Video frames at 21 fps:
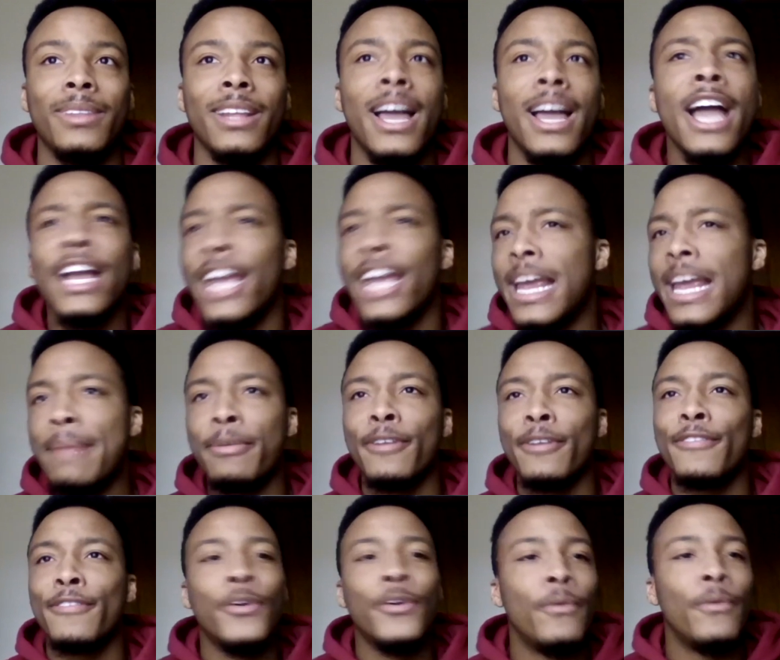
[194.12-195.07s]
I came
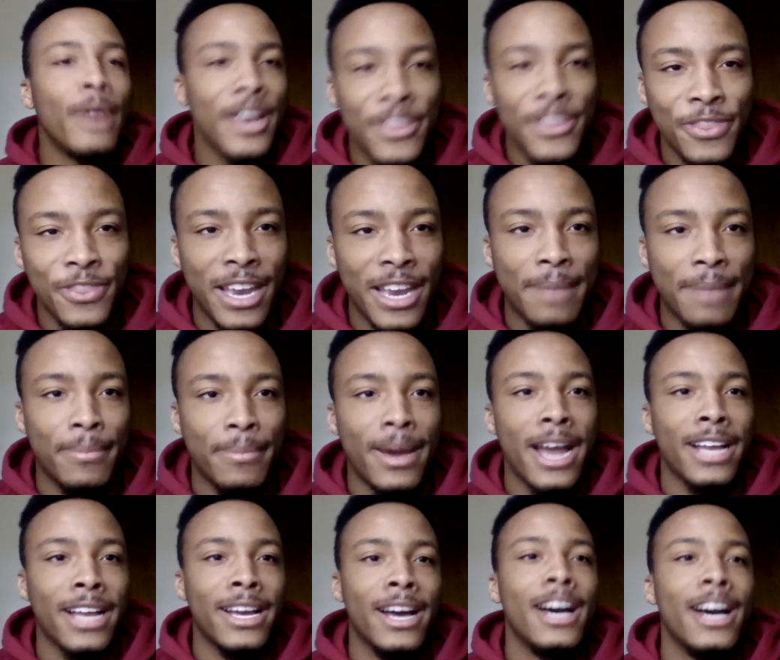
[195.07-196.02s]
here for one thing, but I
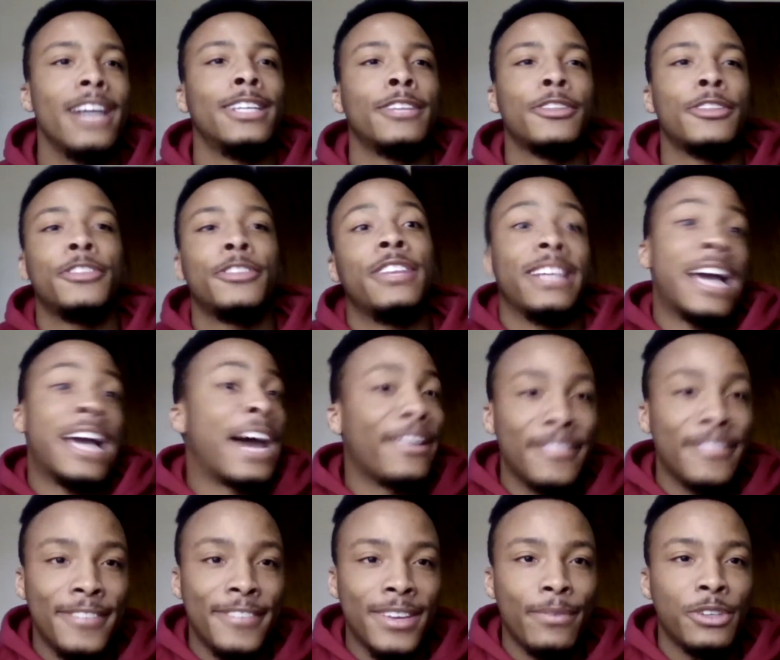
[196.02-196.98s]
got another thing out
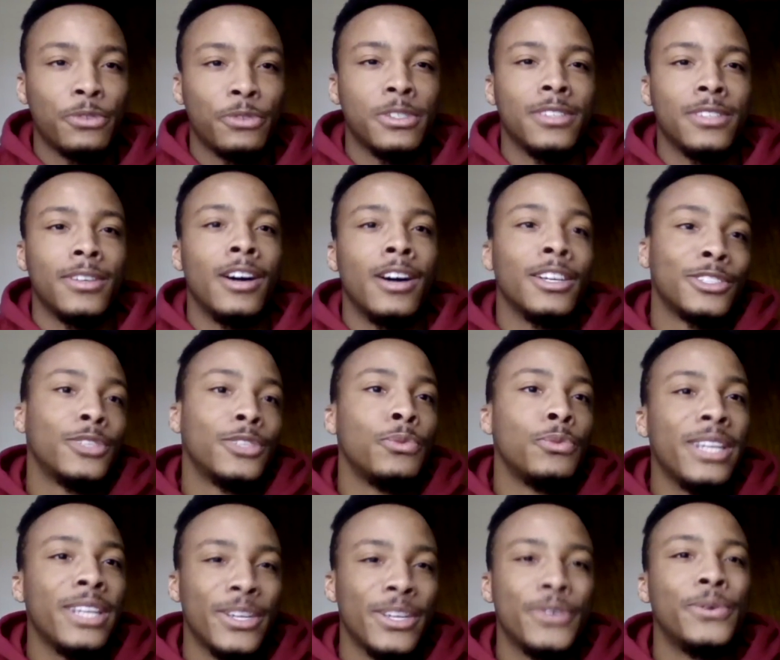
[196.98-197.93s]
of it, which was also
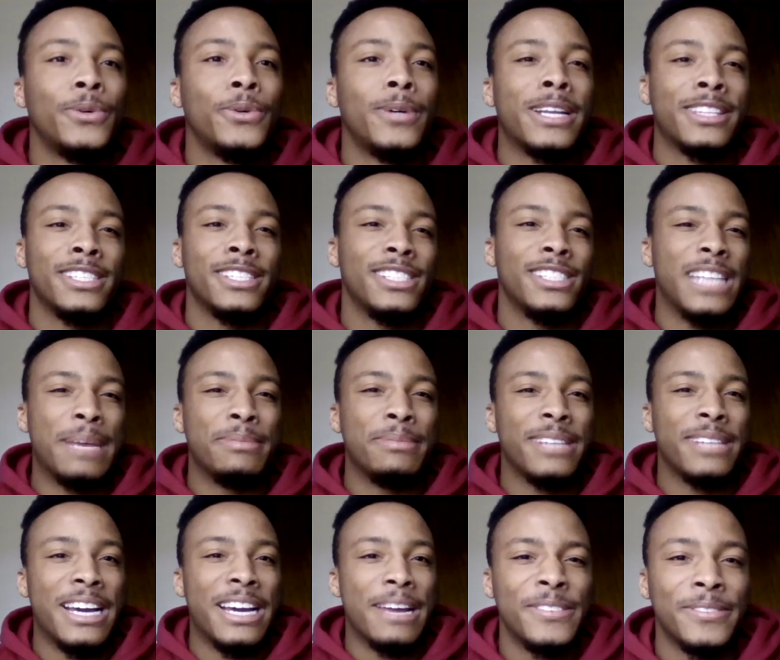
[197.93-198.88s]
really cool at the same
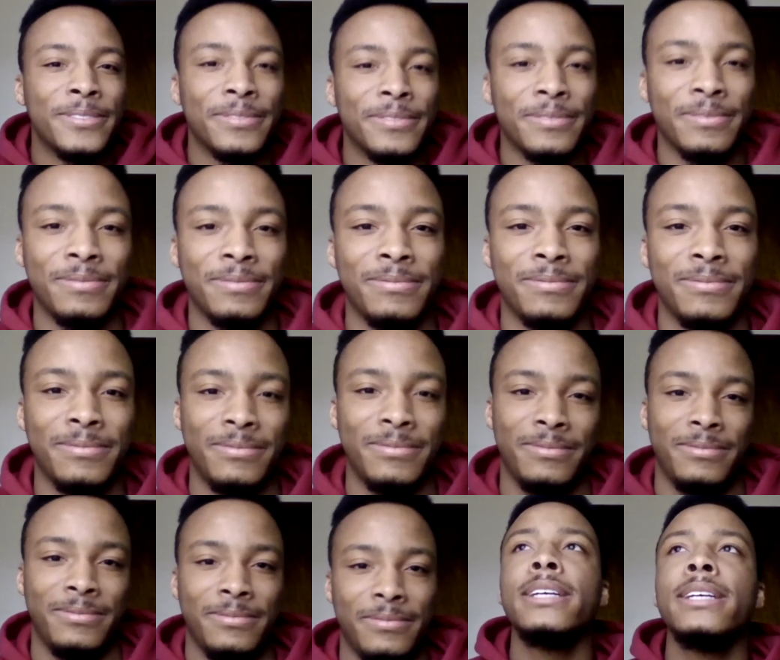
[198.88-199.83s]
time.
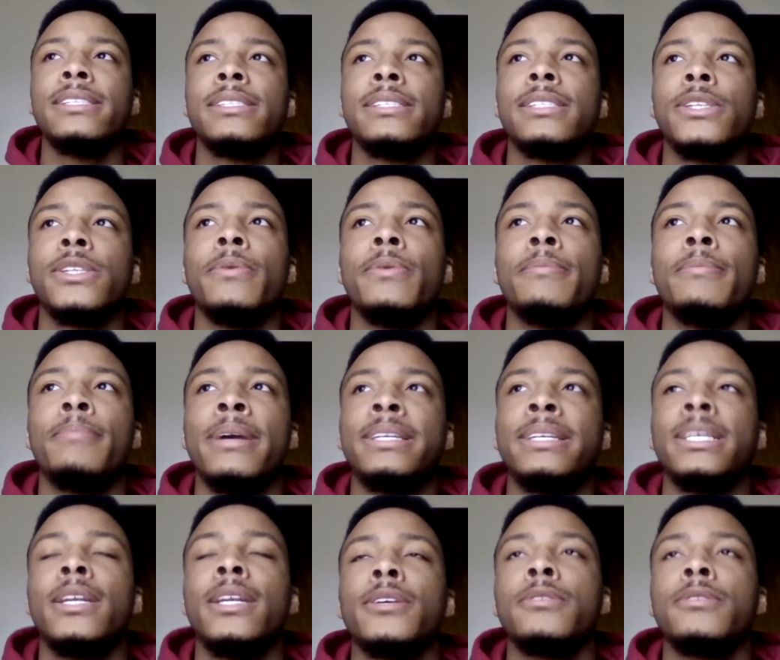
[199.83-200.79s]
So my
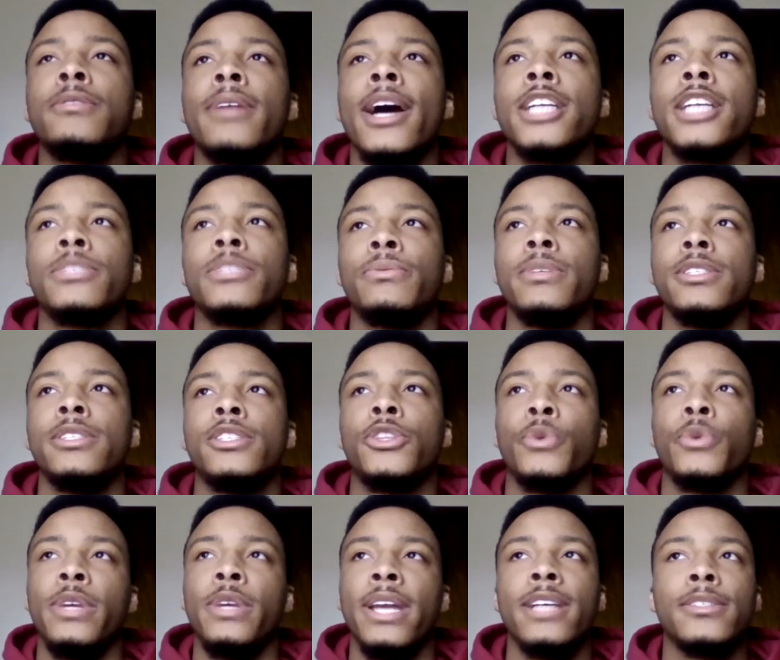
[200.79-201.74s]
Telugu class was
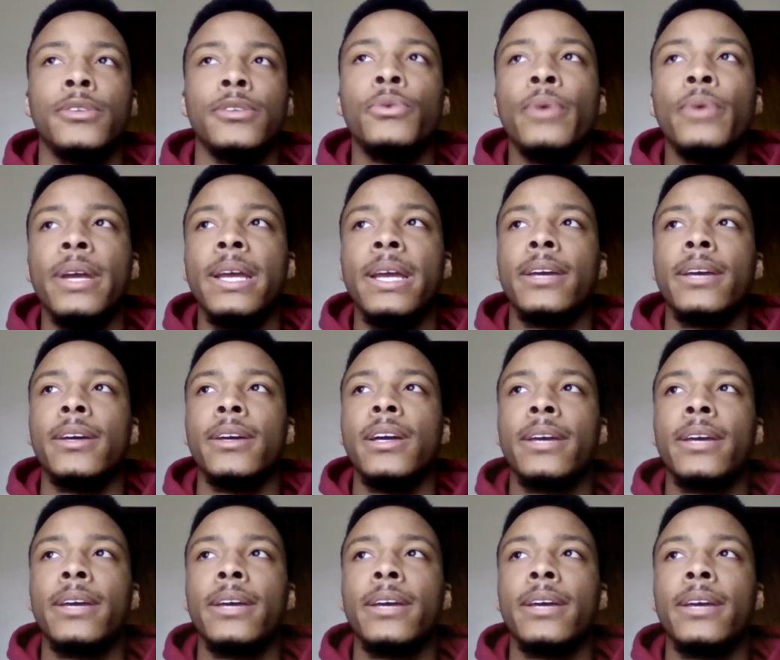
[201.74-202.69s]
3 days a week,
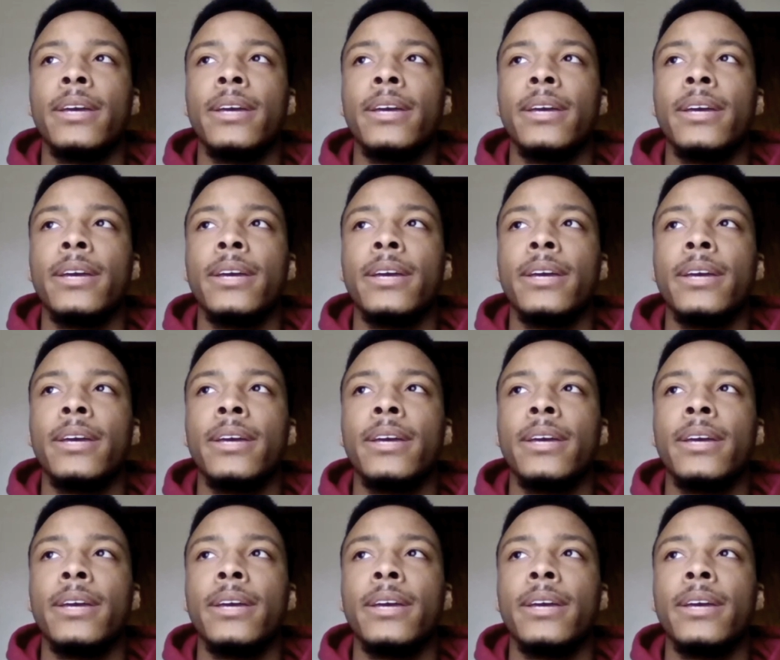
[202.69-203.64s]
like 2 hours
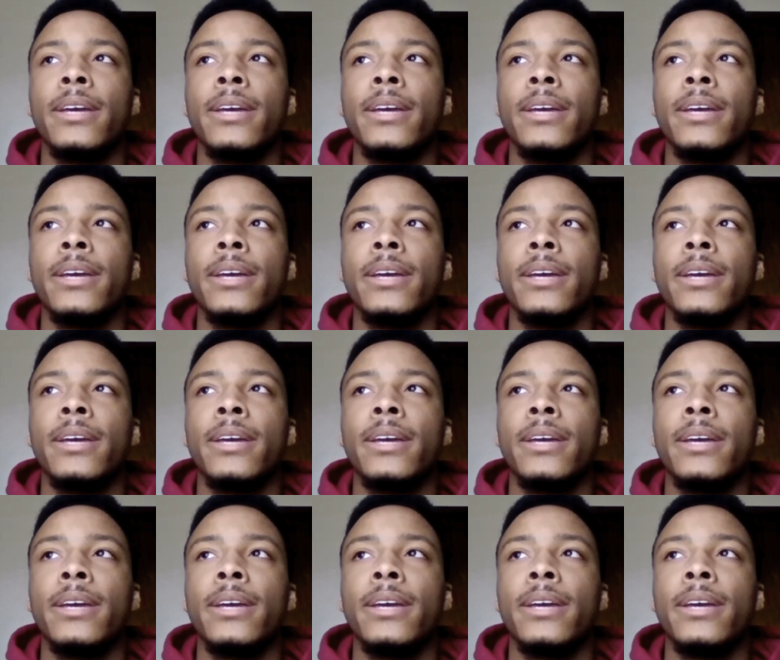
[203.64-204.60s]
long every day. It was
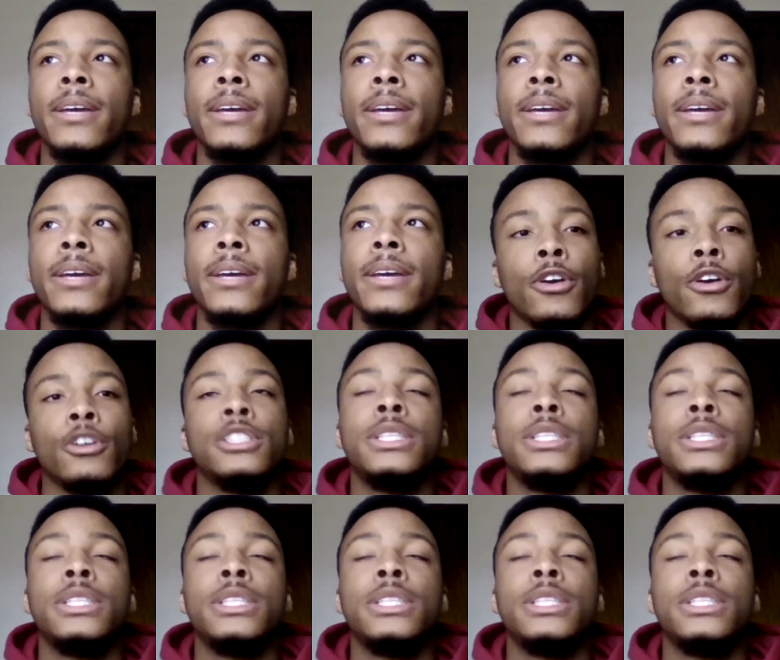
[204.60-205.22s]
me and another girl.